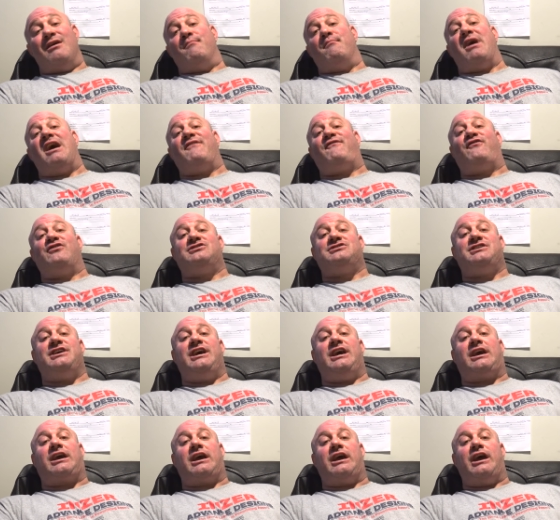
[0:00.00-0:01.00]
My
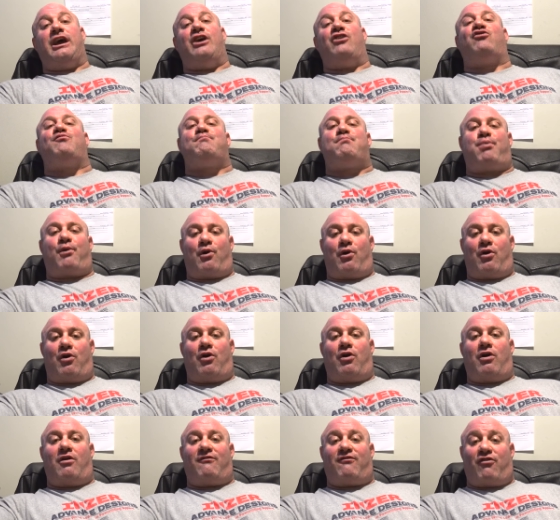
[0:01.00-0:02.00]
physique is
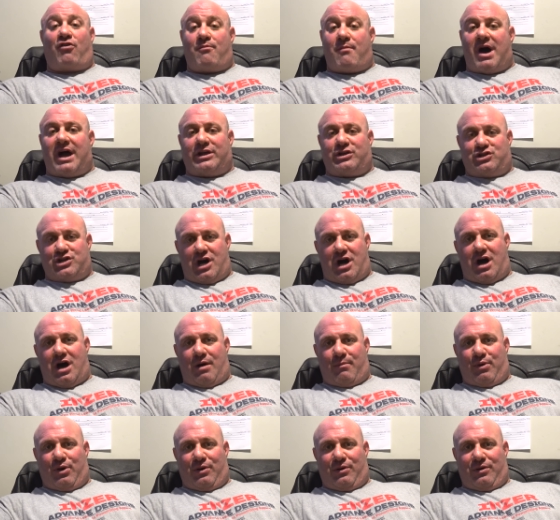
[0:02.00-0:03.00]
per for my
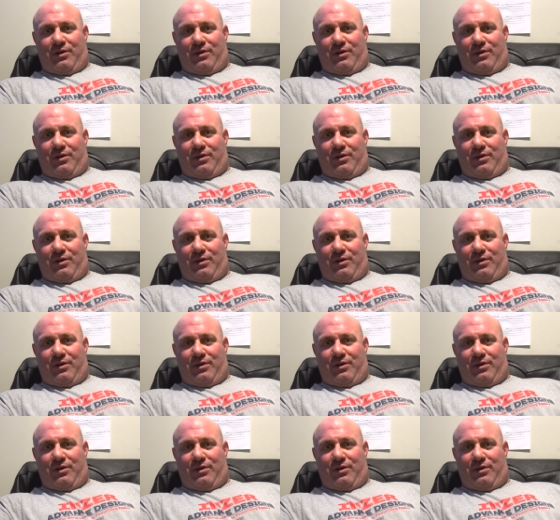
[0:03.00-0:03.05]
job.